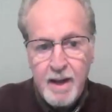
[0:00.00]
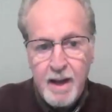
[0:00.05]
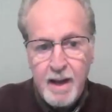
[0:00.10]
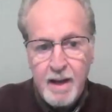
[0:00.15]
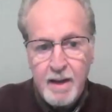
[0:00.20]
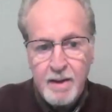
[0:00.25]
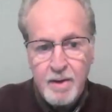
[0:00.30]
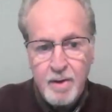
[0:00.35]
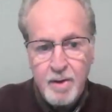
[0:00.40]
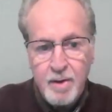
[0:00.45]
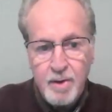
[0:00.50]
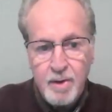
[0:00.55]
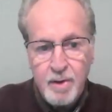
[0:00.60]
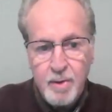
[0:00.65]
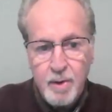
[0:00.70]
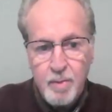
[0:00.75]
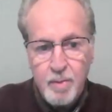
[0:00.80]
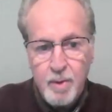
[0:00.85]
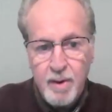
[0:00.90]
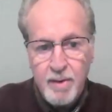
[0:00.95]
and you can
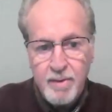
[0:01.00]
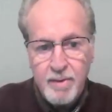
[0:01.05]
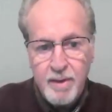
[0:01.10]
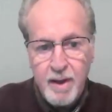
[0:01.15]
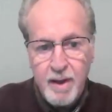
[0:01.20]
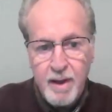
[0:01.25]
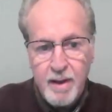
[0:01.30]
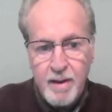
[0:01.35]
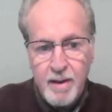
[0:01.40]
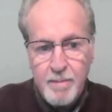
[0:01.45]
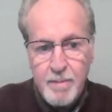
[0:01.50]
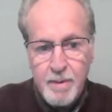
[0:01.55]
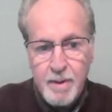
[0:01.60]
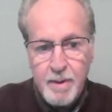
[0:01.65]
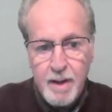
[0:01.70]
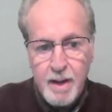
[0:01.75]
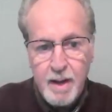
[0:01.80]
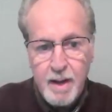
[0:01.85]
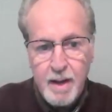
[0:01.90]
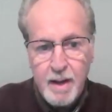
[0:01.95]
do it with,
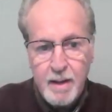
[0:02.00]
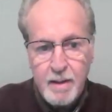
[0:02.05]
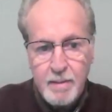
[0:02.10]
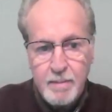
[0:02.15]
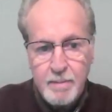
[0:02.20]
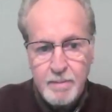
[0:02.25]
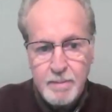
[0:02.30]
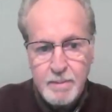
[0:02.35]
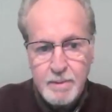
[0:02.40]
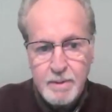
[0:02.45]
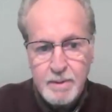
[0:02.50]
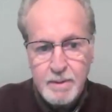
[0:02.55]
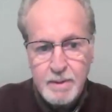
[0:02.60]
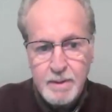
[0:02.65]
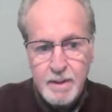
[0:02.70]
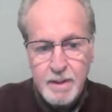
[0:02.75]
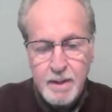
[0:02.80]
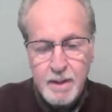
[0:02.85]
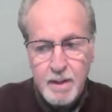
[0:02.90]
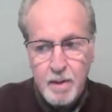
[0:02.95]
um, um,
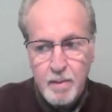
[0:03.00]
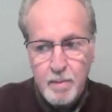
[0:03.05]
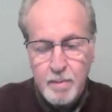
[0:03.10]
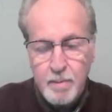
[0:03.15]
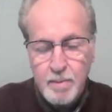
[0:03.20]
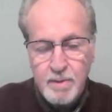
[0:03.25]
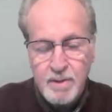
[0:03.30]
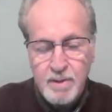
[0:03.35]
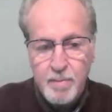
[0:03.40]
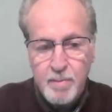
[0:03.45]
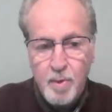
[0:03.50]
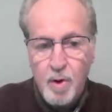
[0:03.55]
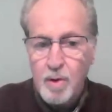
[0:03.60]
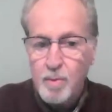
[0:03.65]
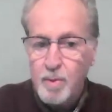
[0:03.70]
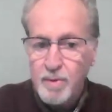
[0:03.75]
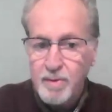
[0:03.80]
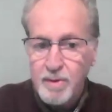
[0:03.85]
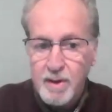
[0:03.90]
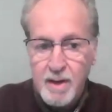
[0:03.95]
you know,
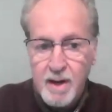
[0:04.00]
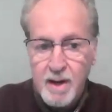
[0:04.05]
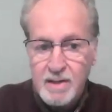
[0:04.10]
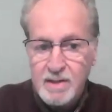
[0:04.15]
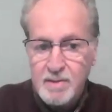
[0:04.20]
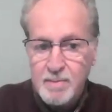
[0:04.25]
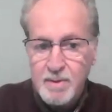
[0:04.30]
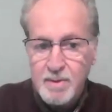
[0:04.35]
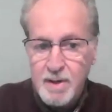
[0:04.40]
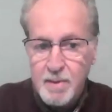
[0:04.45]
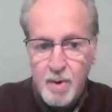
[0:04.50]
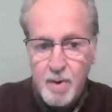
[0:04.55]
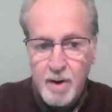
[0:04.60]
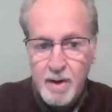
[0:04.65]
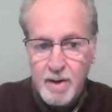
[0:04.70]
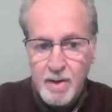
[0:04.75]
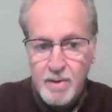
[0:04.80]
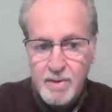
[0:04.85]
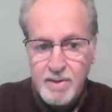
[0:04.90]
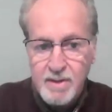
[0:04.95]
support with the customers that
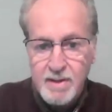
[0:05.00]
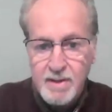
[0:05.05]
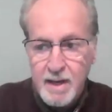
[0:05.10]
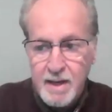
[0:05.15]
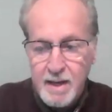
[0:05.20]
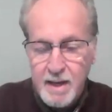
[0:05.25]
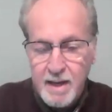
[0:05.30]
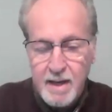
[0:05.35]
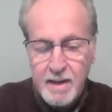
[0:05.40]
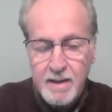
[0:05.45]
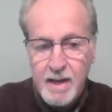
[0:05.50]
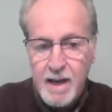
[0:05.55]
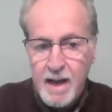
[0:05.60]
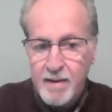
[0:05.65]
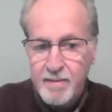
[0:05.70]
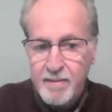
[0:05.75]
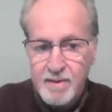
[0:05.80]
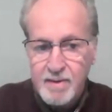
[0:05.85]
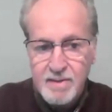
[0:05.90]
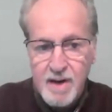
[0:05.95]
want to use it and they need it, and they
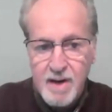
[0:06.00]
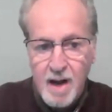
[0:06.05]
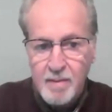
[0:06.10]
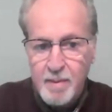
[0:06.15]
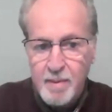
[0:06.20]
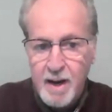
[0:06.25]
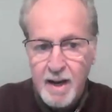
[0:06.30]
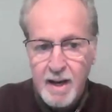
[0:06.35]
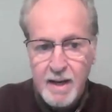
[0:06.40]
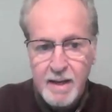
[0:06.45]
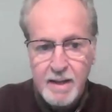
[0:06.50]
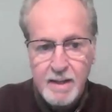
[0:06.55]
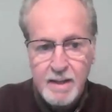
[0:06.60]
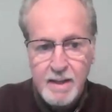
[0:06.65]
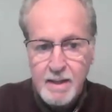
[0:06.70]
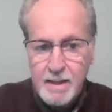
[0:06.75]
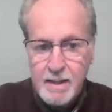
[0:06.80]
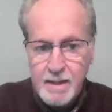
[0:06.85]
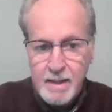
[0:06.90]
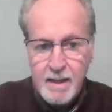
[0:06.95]
have to stockpile it,
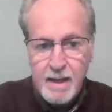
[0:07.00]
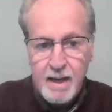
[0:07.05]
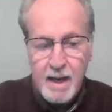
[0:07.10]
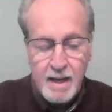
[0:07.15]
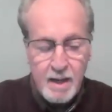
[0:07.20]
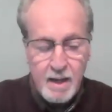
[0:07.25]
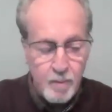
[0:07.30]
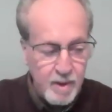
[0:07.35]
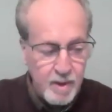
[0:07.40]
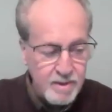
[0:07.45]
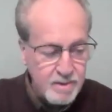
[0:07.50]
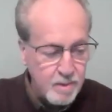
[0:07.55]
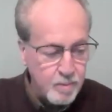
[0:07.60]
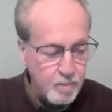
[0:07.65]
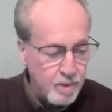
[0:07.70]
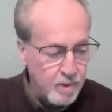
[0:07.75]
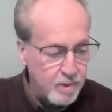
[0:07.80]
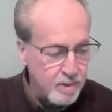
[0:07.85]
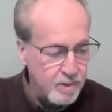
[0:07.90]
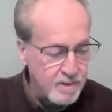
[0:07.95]
in the
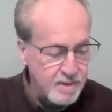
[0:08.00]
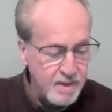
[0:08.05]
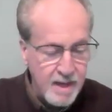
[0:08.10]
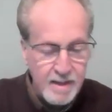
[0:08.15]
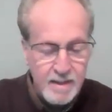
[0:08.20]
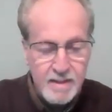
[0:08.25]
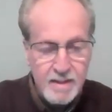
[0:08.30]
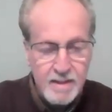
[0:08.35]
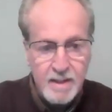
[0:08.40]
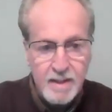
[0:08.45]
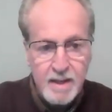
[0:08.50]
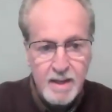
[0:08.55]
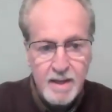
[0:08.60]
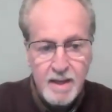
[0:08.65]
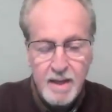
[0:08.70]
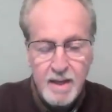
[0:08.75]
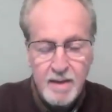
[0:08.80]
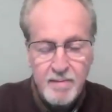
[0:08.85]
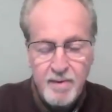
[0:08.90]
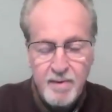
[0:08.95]
Western world is at uh,
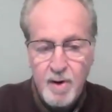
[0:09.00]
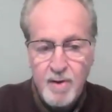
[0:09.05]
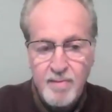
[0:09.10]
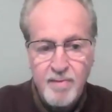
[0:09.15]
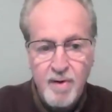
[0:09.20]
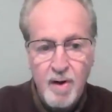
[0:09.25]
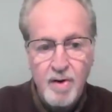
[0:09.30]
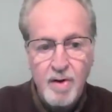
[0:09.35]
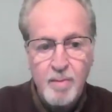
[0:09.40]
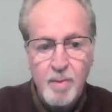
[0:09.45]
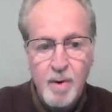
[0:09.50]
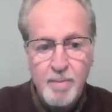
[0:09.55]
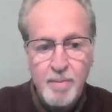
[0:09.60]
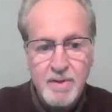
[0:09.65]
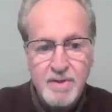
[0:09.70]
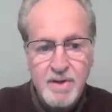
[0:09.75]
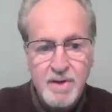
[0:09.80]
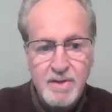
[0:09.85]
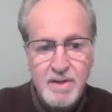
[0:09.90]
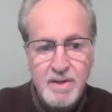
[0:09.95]
in, in, a very vulnerable
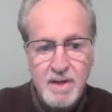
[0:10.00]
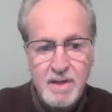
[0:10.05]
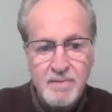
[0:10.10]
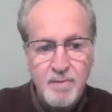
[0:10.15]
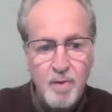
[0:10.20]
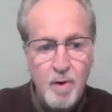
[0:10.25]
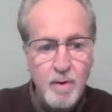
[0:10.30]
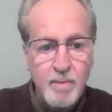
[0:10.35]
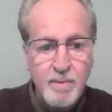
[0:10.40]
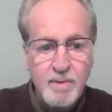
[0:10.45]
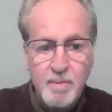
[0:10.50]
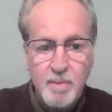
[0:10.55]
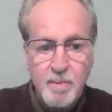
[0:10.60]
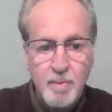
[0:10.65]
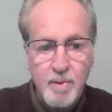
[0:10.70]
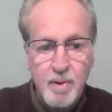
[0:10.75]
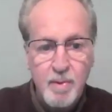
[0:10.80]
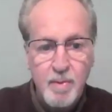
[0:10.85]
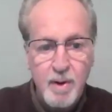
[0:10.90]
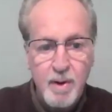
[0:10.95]
position, as Forbes
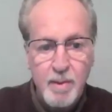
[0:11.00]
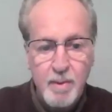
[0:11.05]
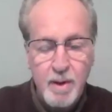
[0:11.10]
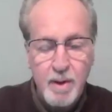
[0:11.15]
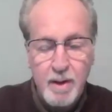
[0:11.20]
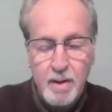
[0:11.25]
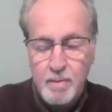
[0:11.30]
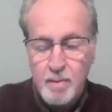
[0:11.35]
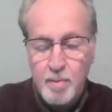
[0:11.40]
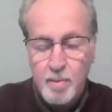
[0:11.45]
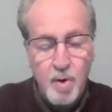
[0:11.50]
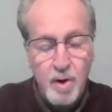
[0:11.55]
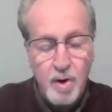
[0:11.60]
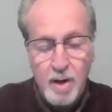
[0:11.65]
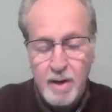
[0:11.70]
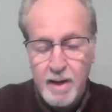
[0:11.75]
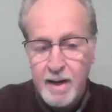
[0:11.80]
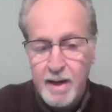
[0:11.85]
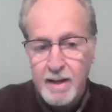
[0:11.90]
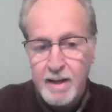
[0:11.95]
re uh,
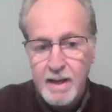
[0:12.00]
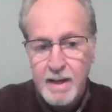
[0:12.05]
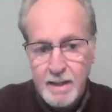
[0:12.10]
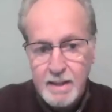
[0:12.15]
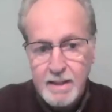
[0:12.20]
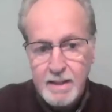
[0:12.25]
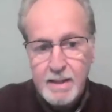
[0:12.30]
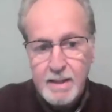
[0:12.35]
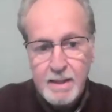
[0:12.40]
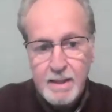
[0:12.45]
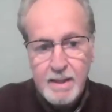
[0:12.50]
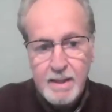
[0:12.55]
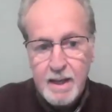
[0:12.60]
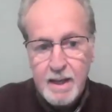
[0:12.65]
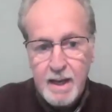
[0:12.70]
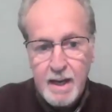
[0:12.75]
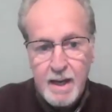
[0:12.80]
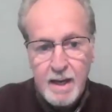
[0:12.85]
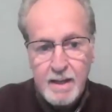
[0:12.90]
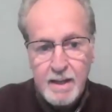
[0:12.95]
reported lately.
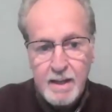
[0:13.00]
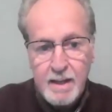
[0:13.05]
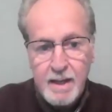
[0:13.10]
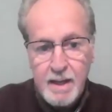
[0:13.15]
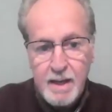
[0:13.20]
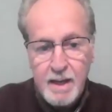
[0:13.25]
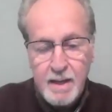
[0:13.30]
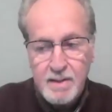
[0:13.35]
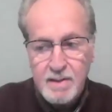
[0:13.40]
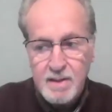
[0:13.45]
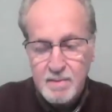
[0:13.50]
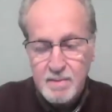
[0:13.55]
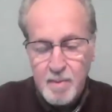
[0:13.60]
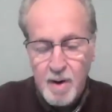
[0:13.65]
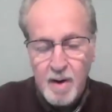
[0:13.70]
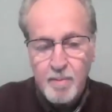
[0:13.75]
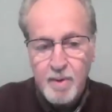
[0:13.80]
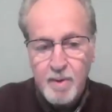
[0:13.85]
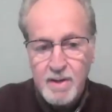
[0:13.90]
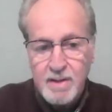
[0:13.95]
Uh, it's a
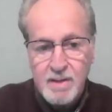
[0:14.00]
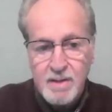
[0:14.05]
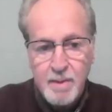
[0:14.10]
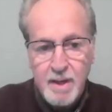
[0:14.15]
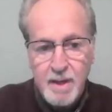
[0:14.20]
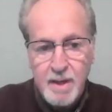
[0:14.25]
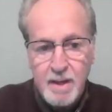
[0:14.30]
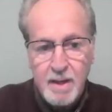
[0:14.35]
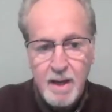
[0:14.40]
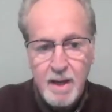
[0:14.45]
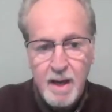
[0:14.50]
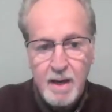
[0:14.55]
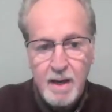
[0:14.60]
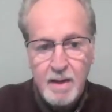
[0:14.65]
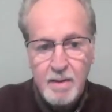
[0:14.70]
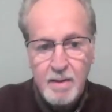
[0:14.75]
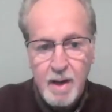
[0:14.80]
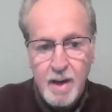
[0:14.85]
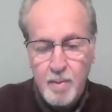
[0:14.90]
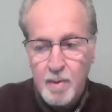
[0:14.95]
smart place to be,
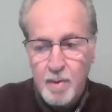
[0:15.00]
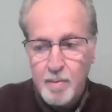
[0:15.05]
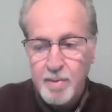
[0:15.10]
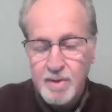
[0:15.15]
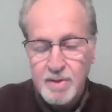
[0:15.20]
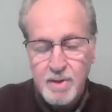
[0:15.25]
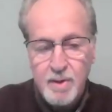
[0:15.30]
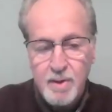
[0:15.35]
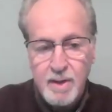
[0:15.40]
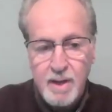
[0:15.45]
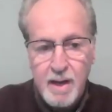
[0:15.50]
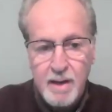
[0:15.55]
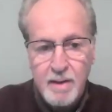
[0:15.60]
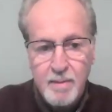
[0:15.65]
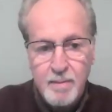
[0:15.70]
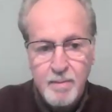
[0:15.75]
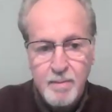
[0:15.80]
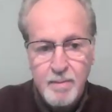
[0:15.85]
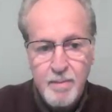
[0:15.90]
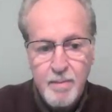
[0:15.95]
and and we're pursuing
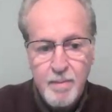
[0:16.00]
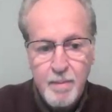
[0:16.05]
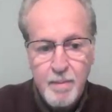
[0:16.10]
that.